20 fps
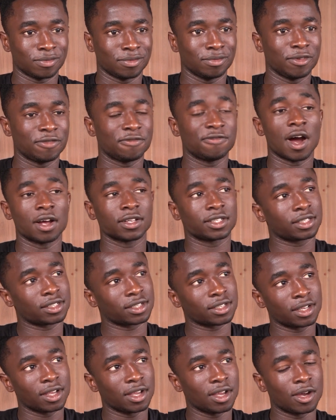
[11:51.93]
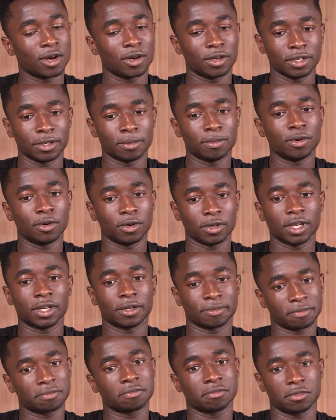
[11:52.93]
be fast on the ball, yeah.
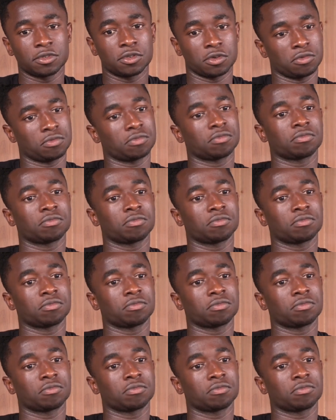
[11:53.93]
So